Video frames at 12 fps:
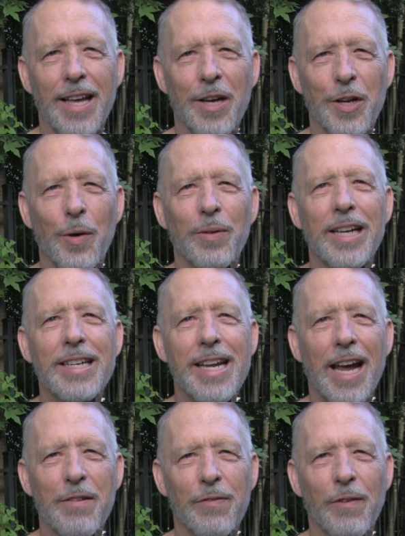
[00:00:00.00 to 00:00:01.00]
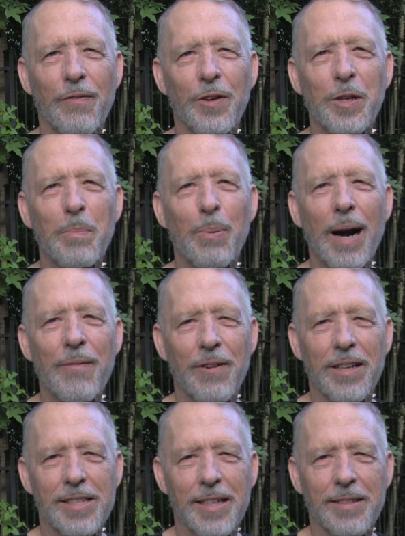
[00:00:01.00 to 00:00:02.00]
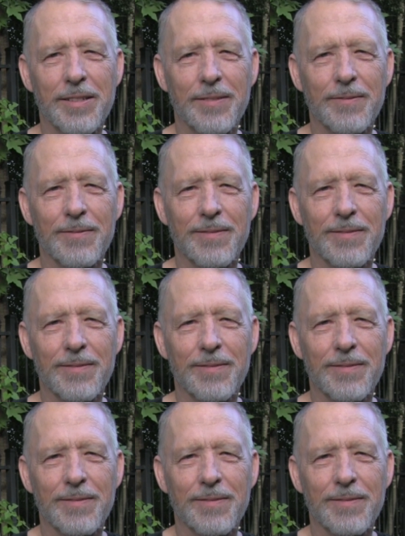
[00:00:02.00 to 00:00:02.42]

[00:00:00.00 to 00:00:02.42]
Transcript: It only tests for food preferences.